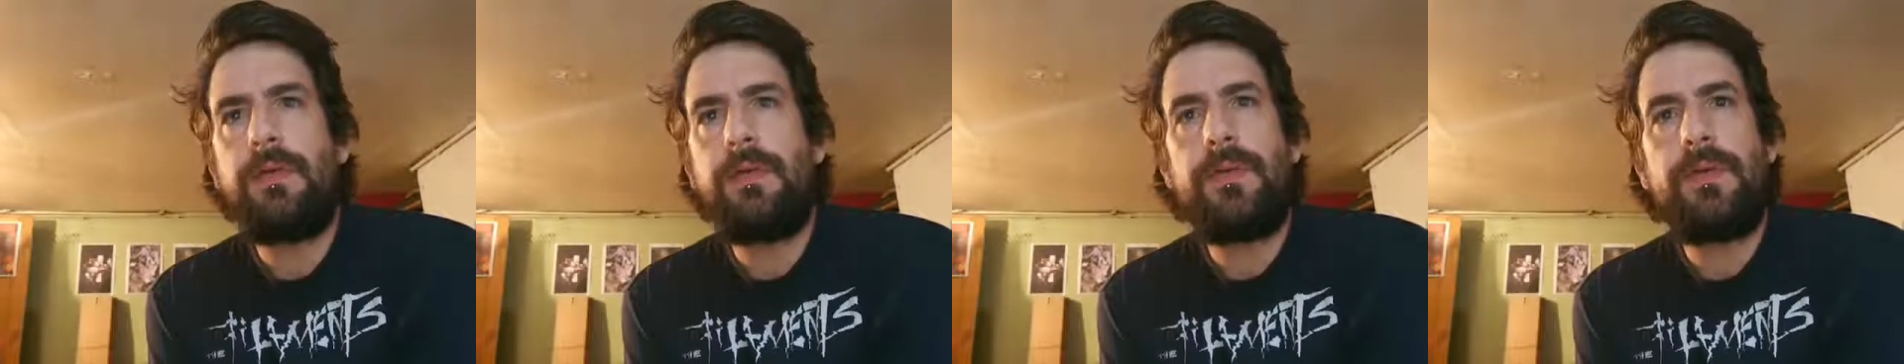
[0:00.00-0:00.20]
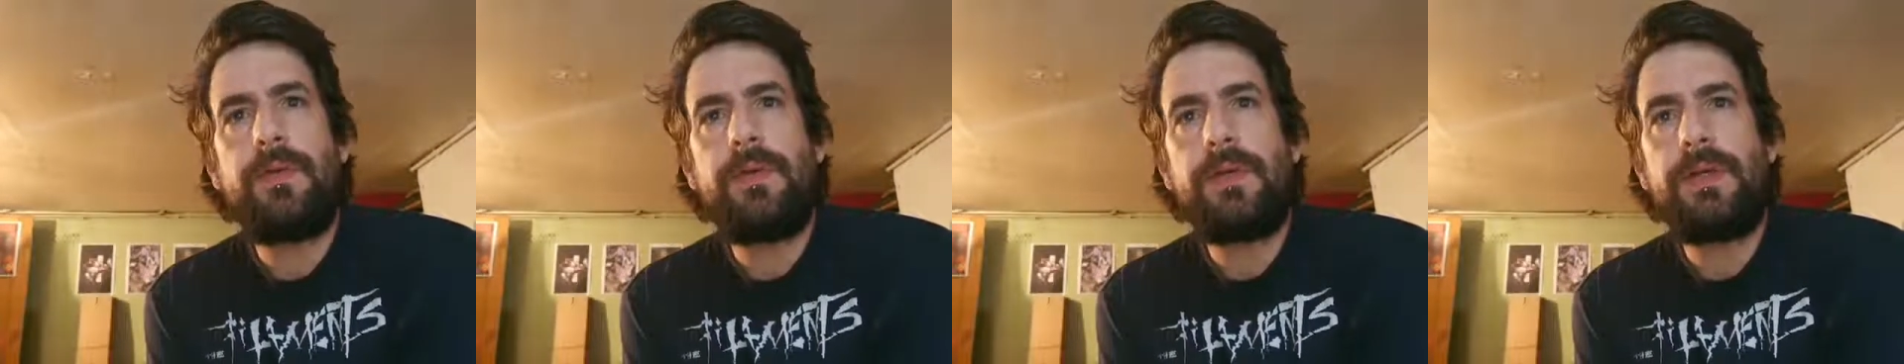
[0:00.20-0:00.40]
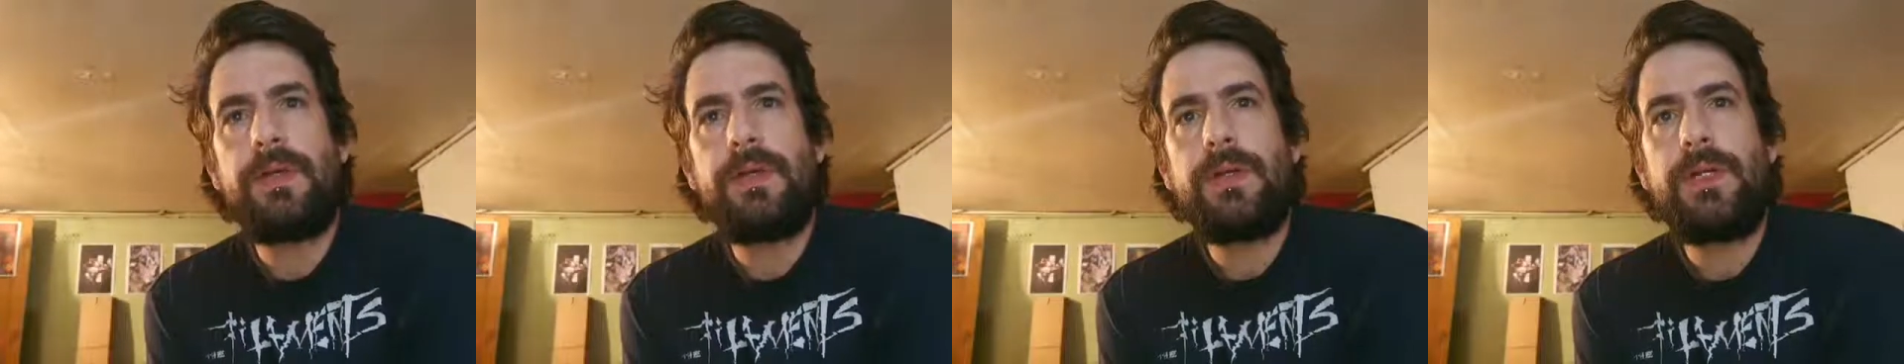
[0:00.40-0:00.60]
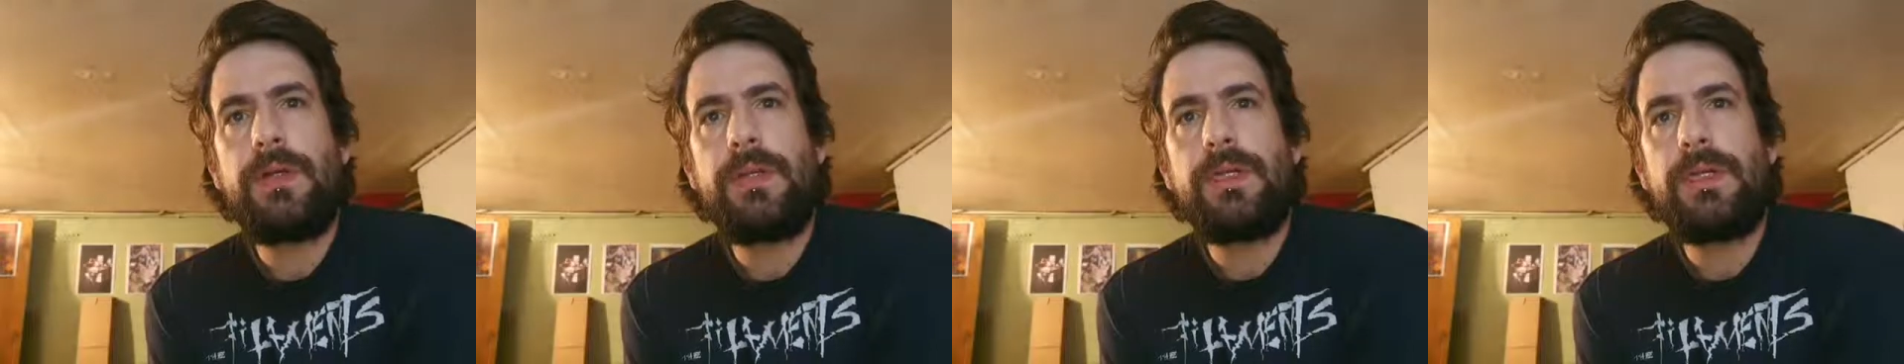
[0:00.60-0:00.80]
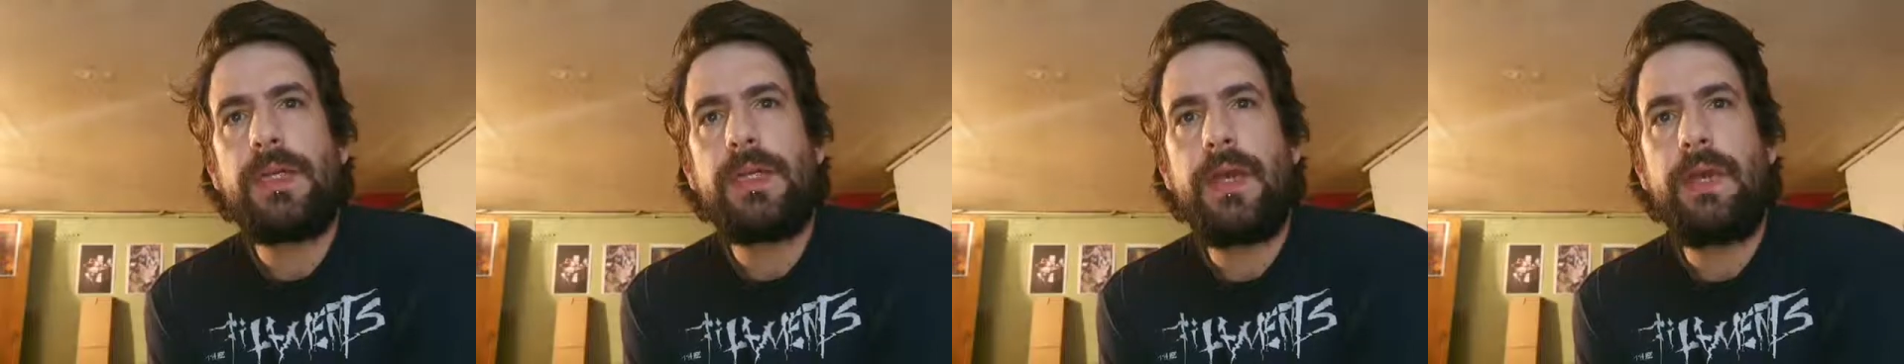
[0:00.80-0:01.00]
If you watch
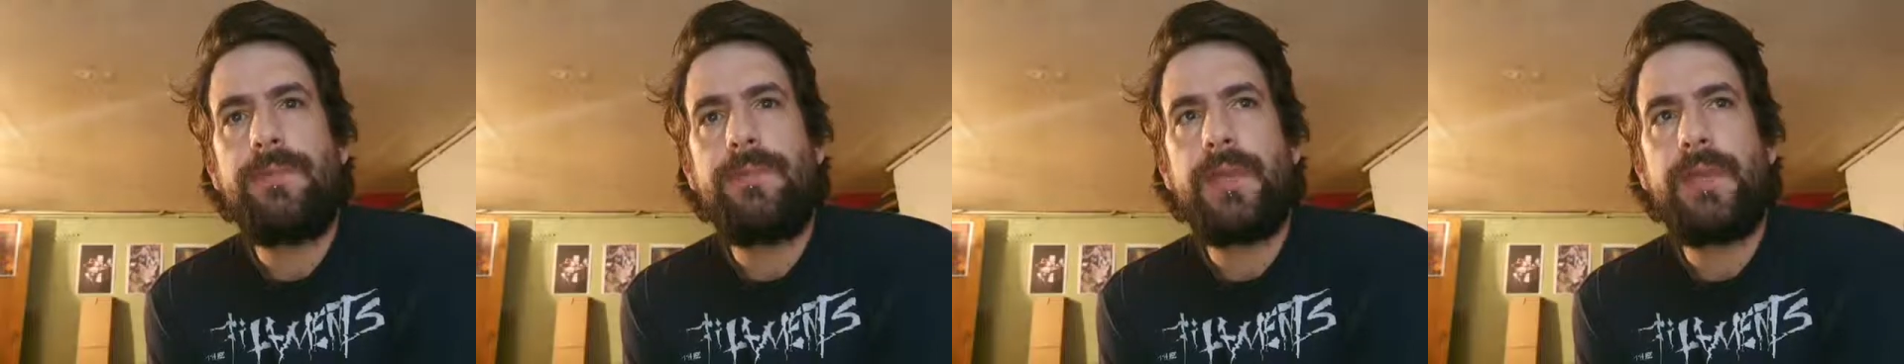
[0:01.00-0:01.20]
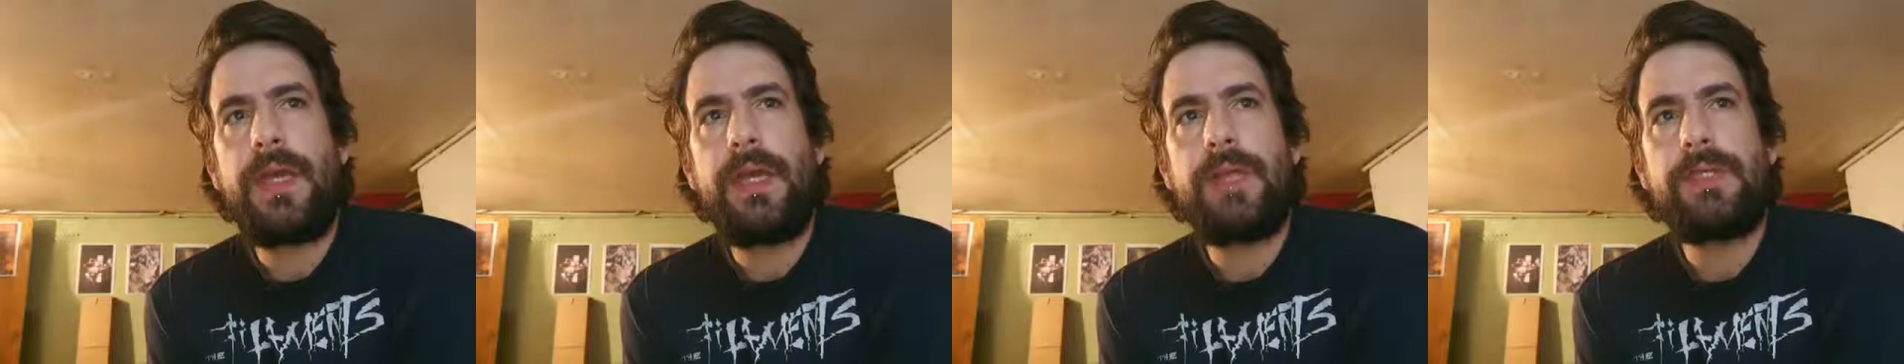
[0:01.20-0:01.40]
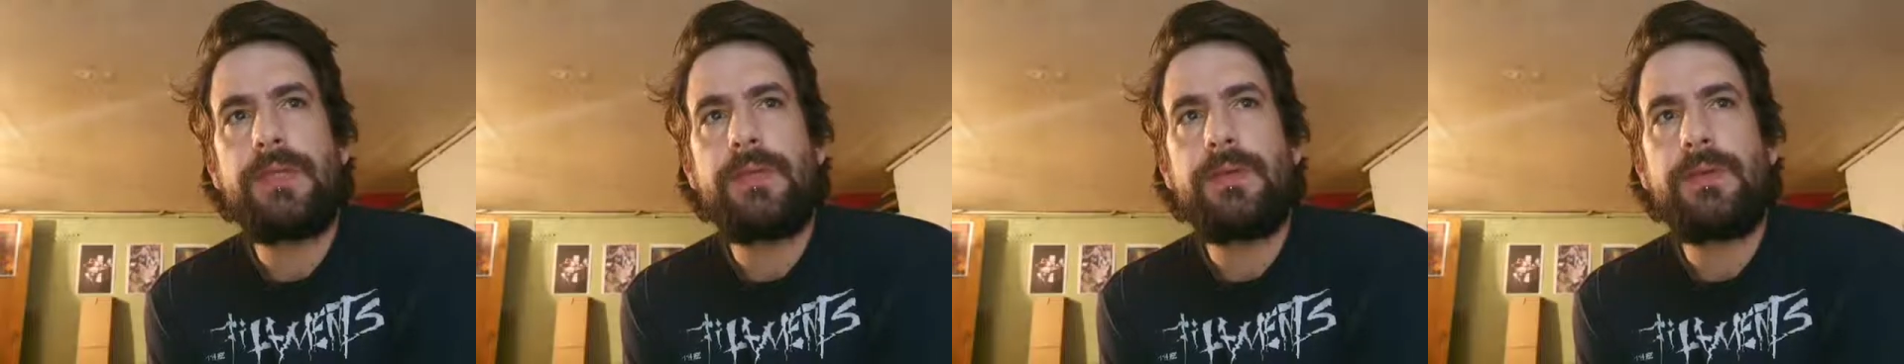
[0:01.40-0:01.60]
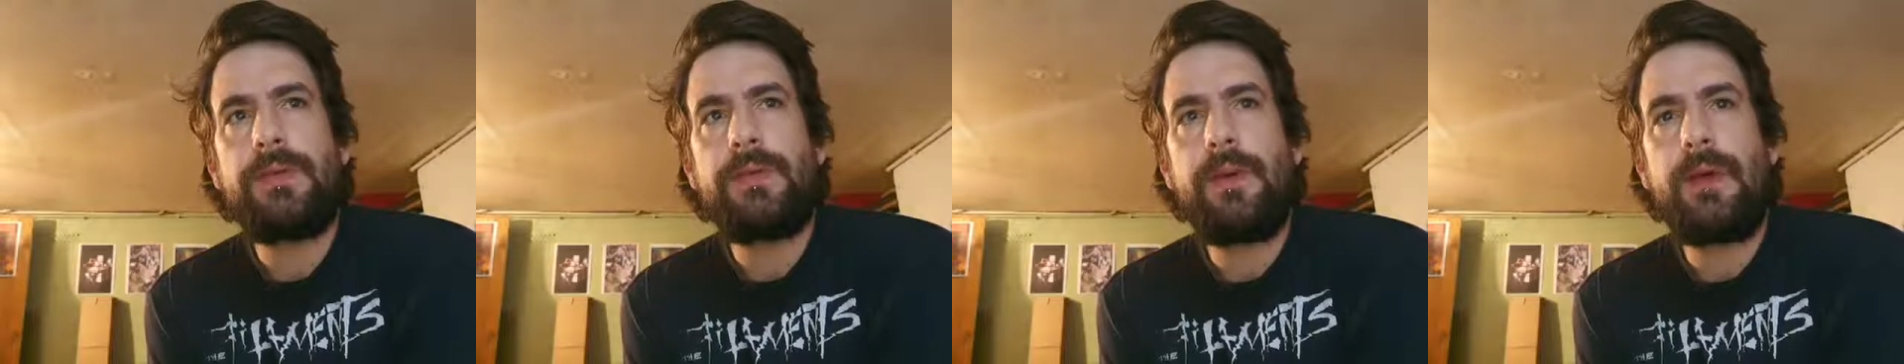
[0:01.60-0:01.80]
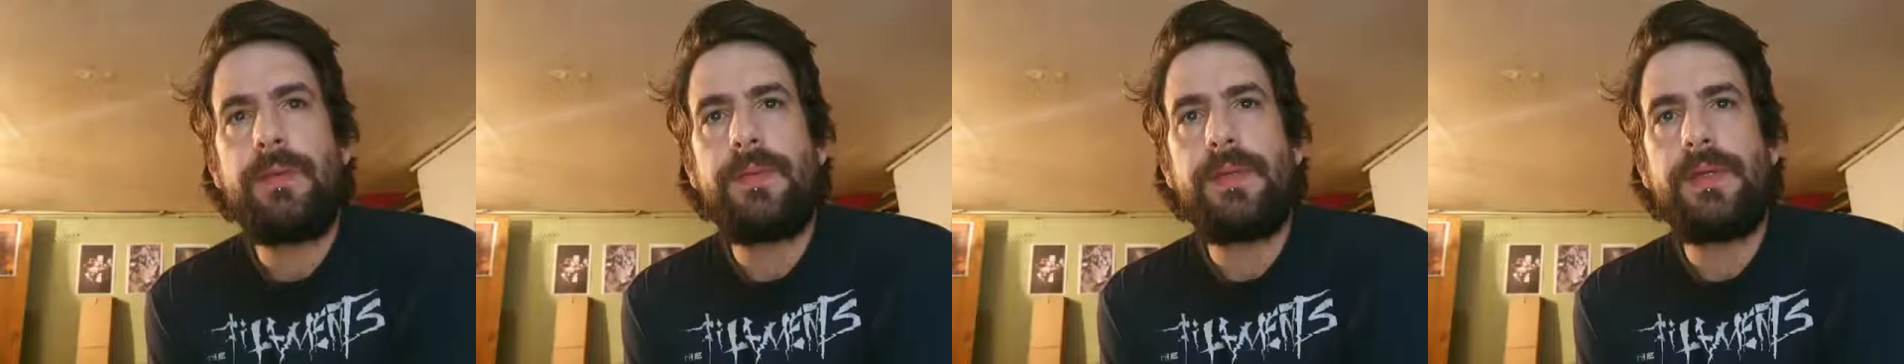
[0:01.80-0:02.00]
this, hit subscribe,